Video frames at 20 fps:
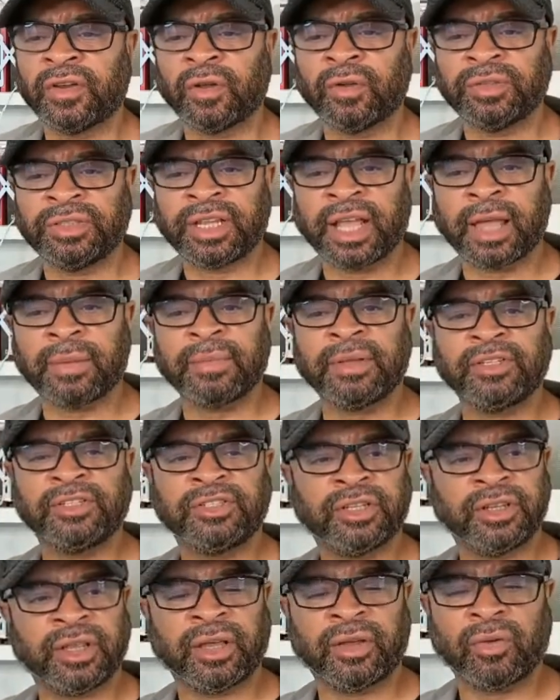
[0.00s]
Damage
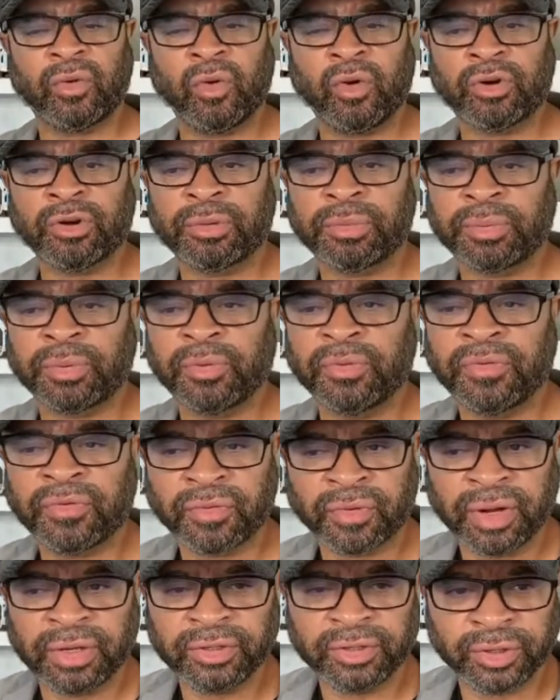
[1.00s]
to that orbital
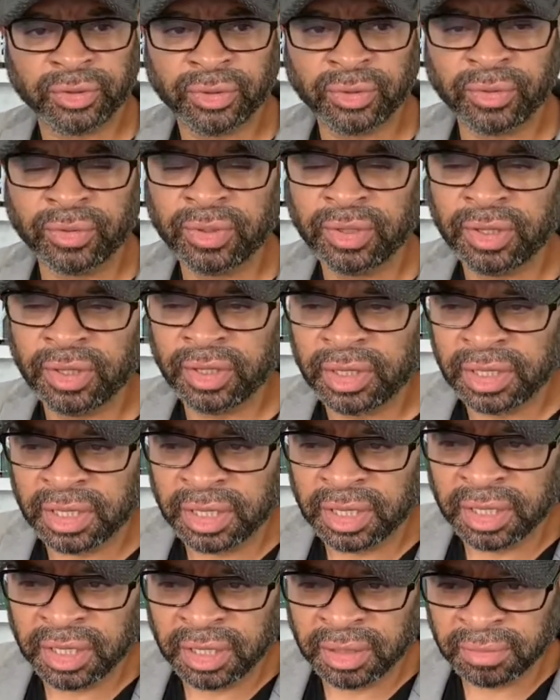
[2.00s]
frontal
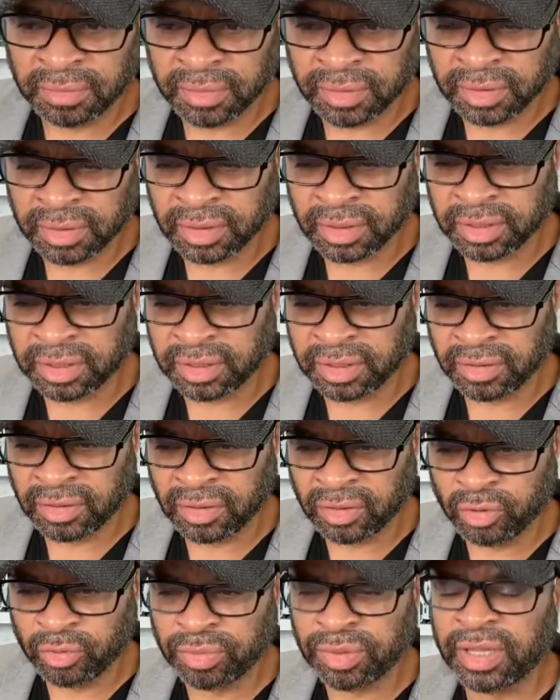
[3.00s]

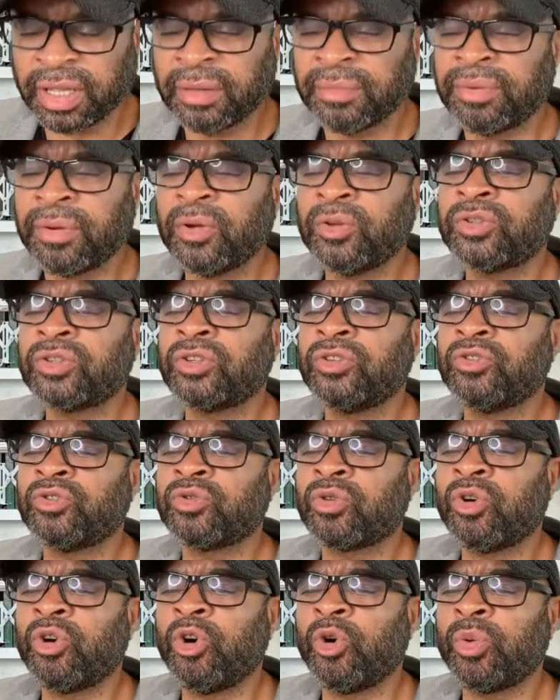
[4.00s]
loop, impulse
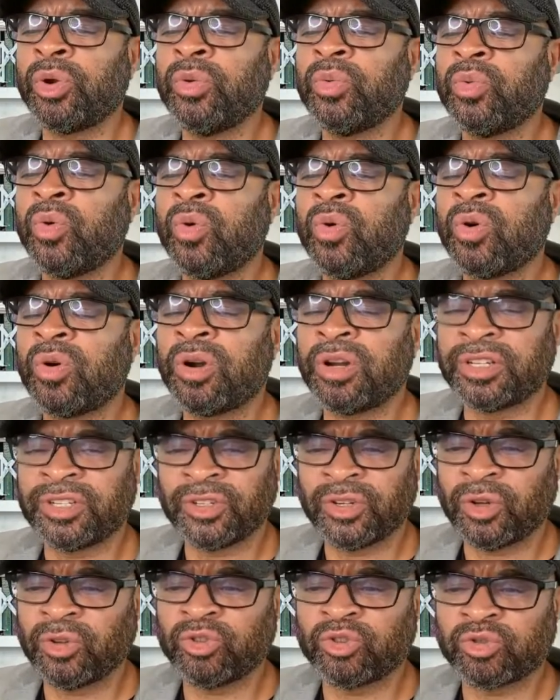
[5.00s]
control, reward,
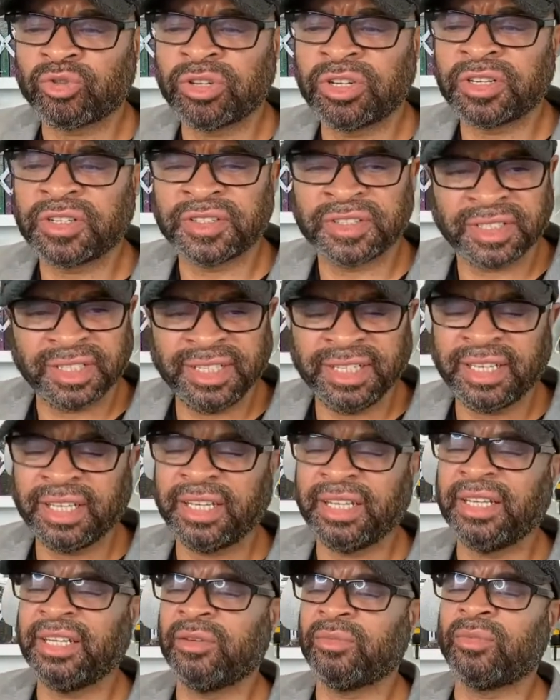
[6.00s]
drug
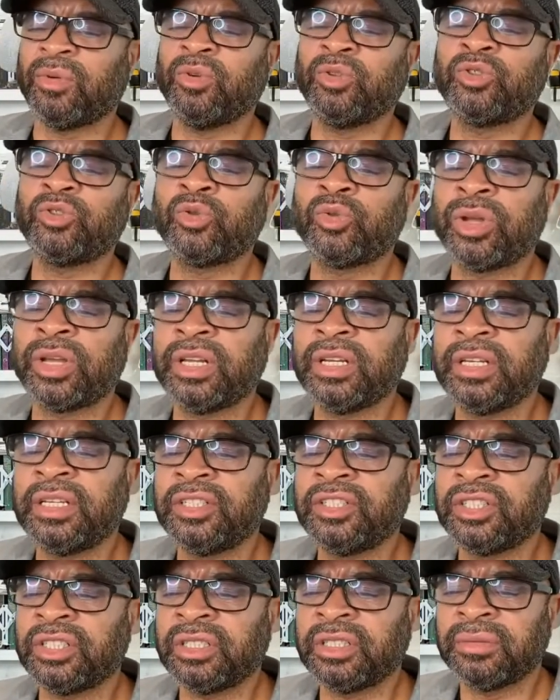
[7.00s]
seeking, emotional
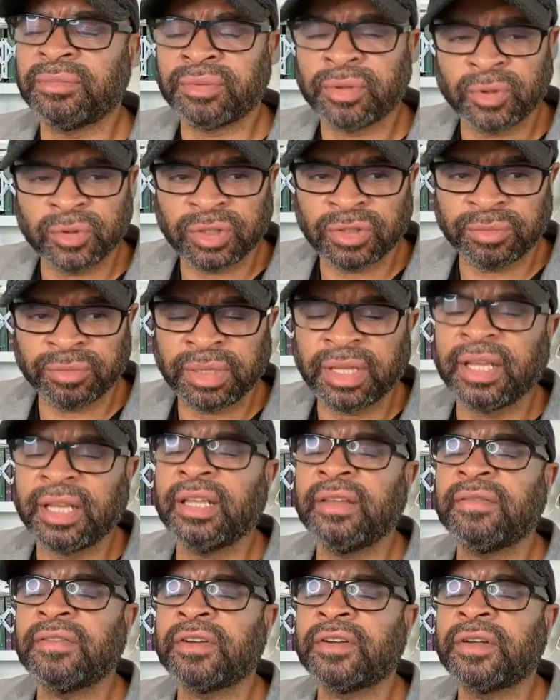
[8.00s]
regulation, impulsive
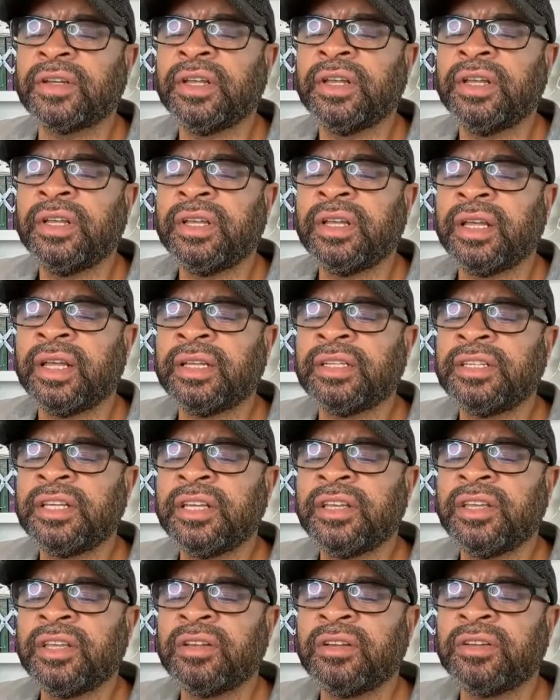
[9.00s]
behavior.
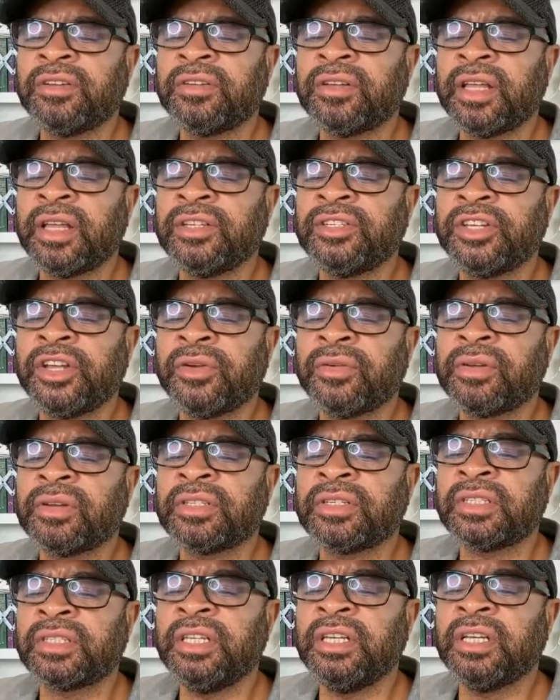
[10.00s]
Anterior
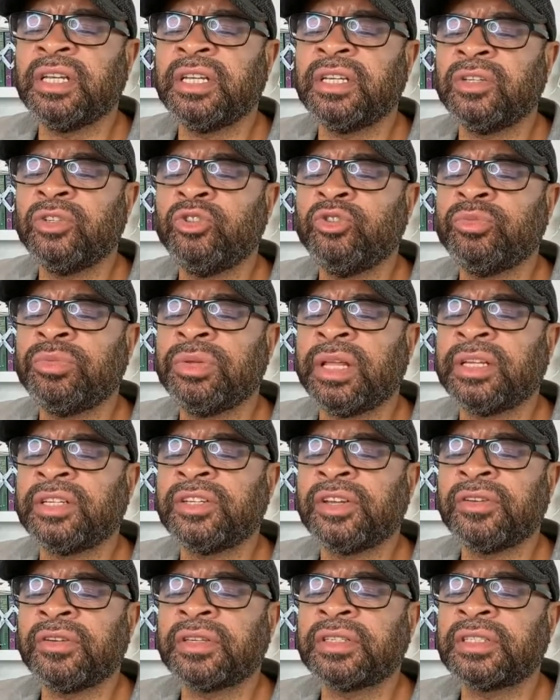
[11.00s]
cingulate loop, the
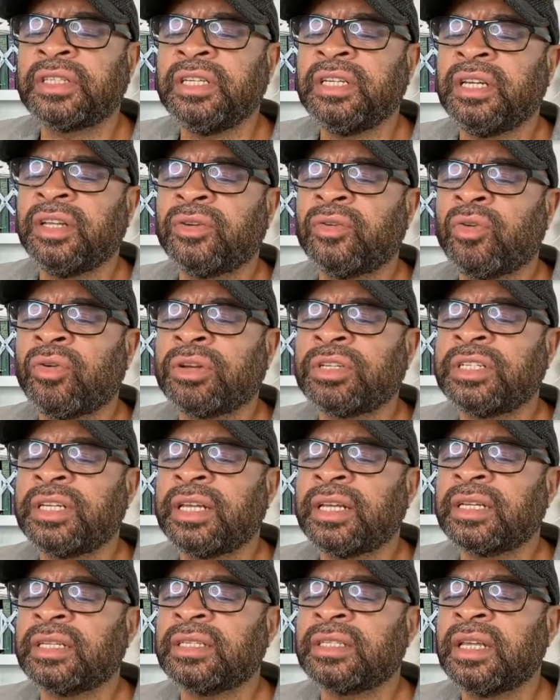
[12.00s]
anterior cingulate
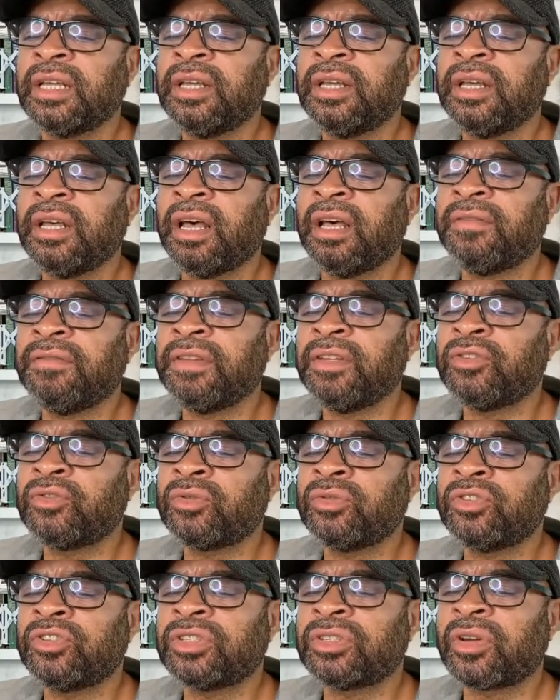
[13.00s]
cortex, a
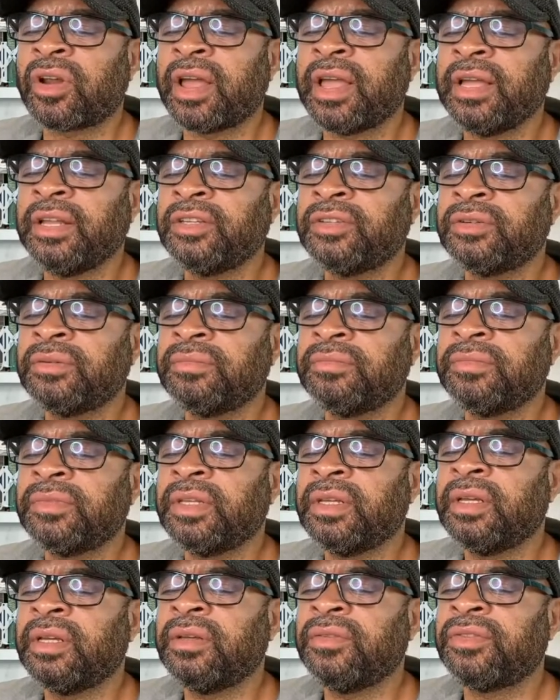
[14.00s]
ventral striatum,
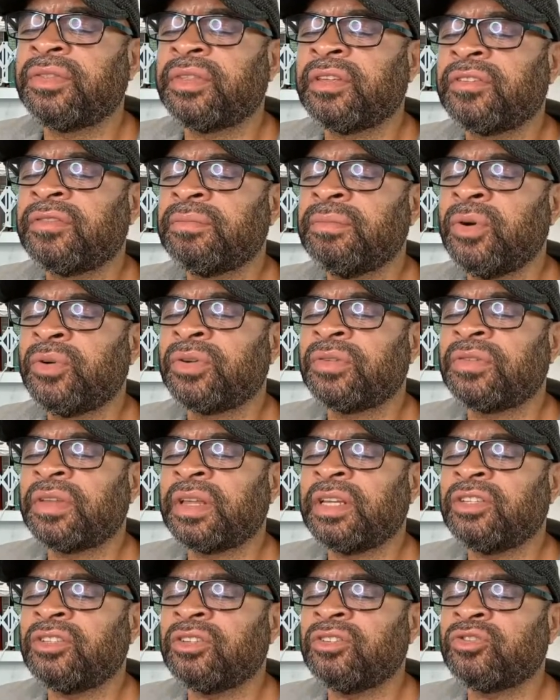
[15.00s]
this
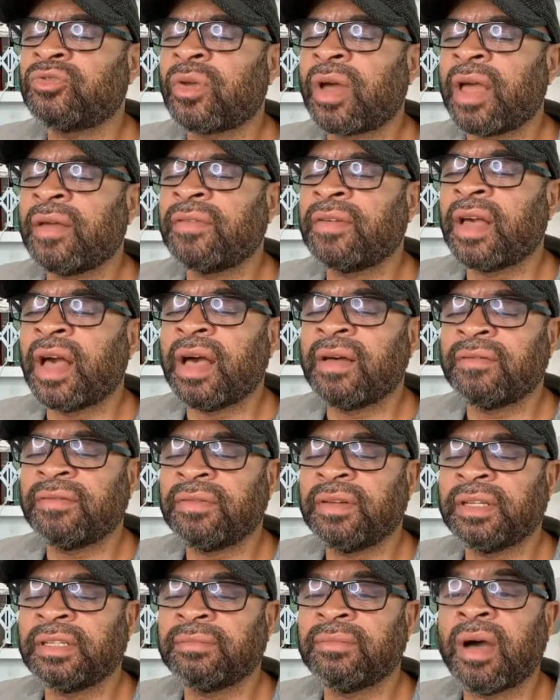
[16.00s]
motivation, drive,
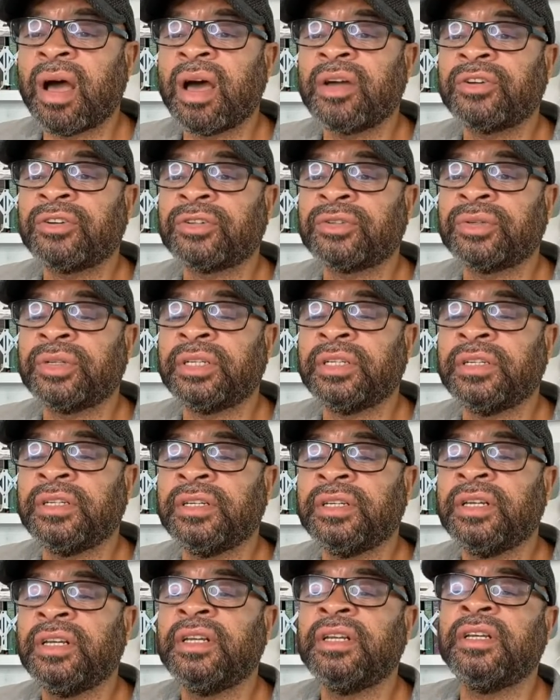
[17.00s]
conflict, monitoring.
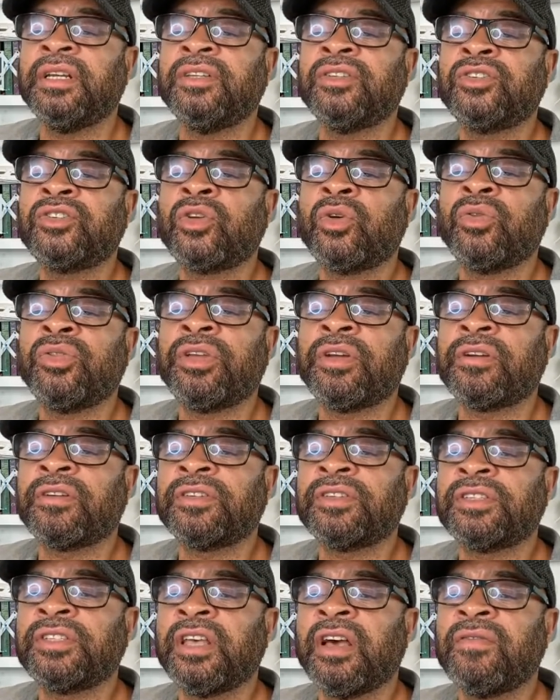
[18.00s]
And so there are
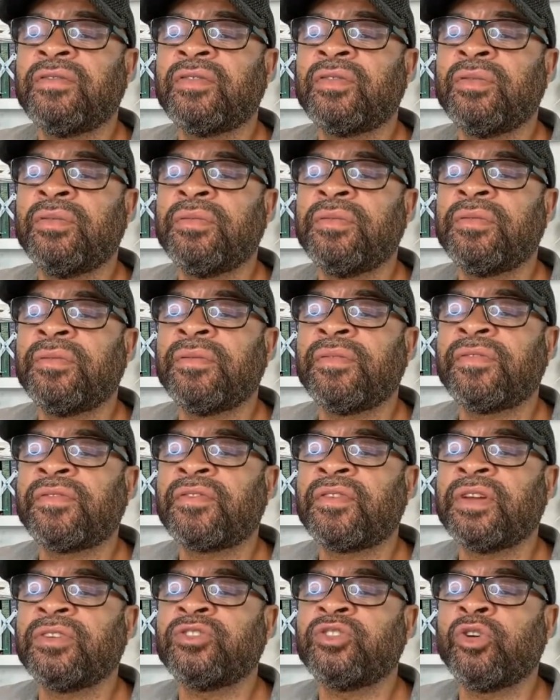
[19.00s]
several
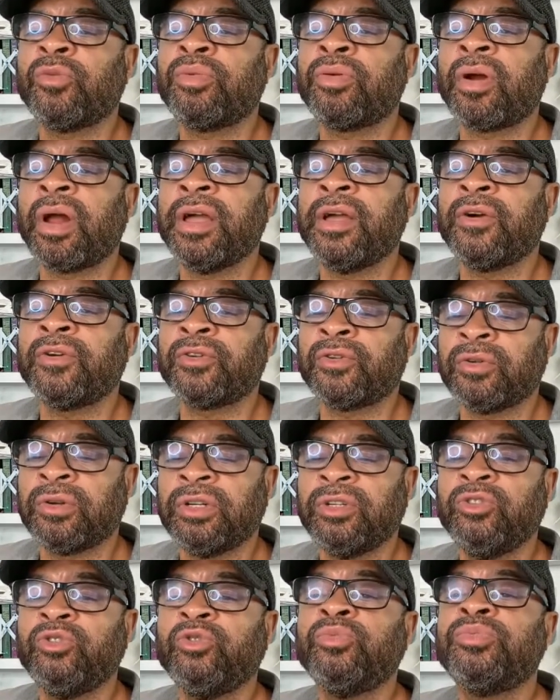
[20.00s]
frontal parietal
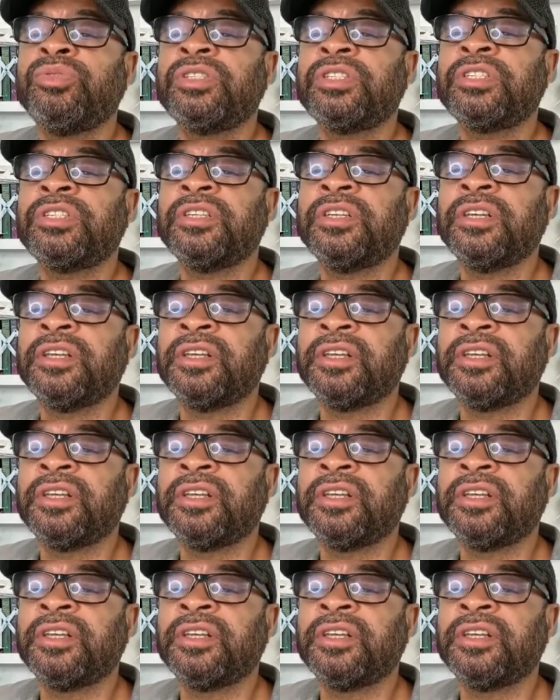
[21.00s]
loops.